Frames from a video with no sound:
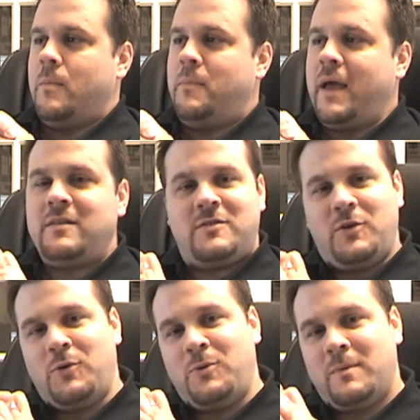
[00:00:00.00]
base
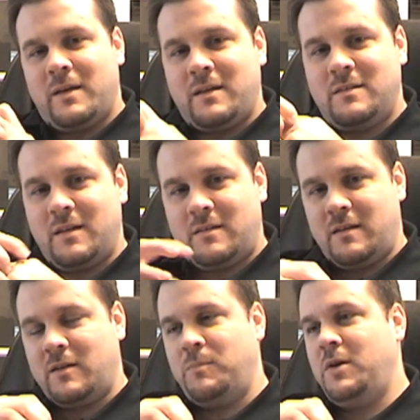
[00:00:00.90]
2 exists
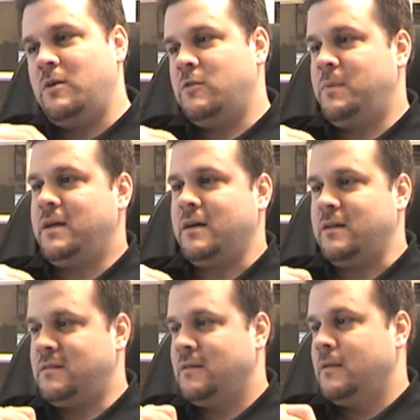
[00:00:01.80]
in computers
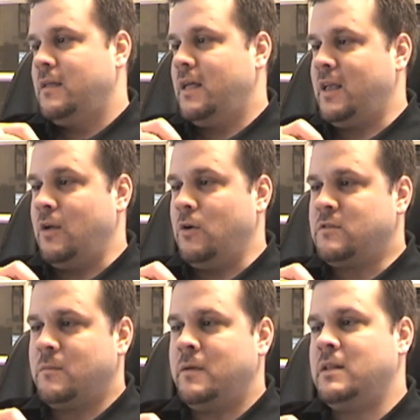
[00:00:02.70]
because it
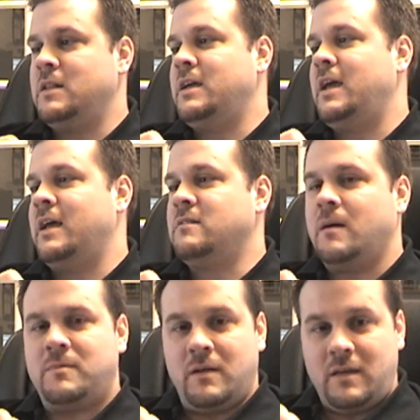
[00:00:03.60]
ultimately ends
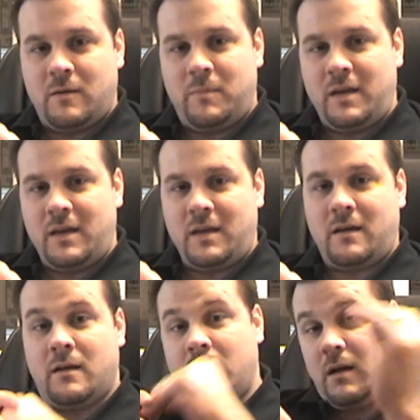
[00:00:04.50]
up to either
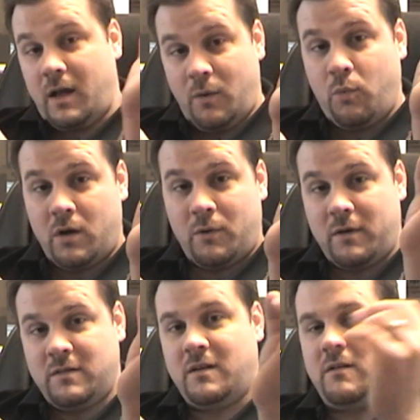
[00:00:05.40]
being a 1 or
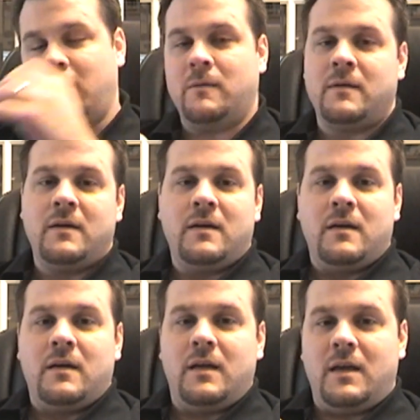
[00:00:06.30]
a 0.
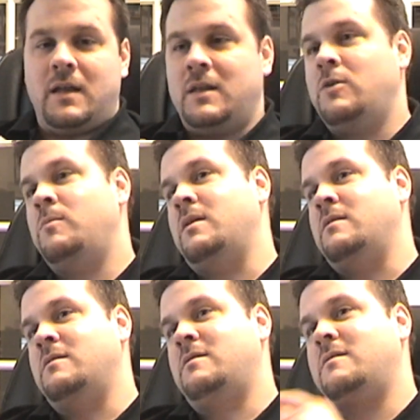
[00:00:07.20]
In
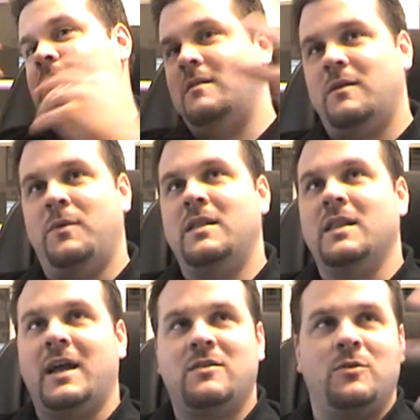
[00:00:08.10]
humans, we
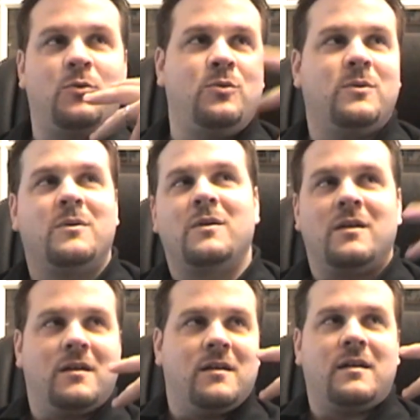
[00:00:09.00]
like to
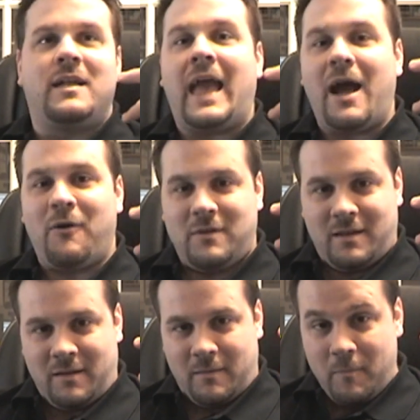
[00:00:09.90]
count
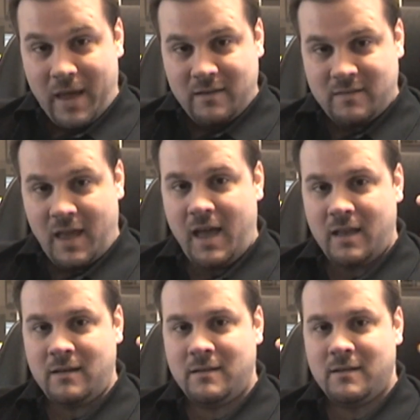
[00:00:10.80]
in base
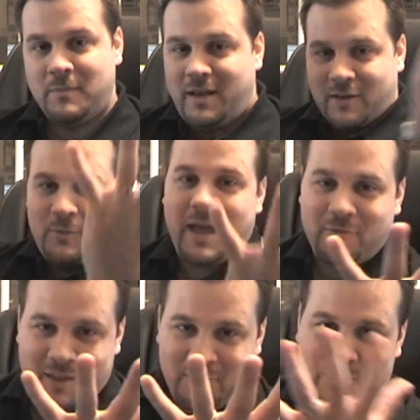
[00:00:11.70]
10 because we
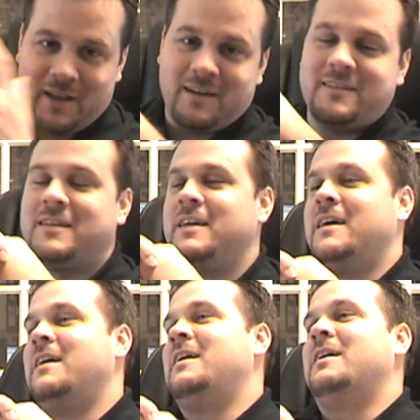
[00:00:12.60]
have 10 fingers.
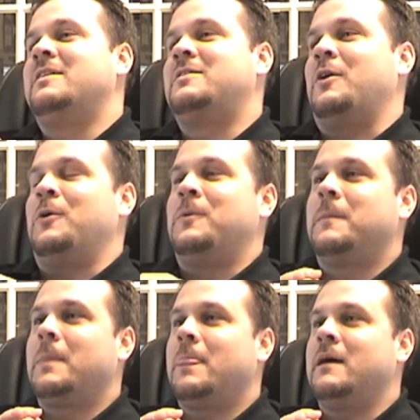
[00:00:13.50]
So,
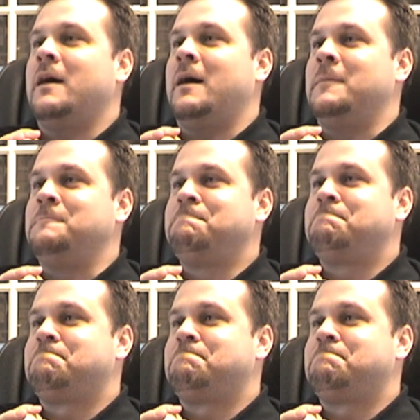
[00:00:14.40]
you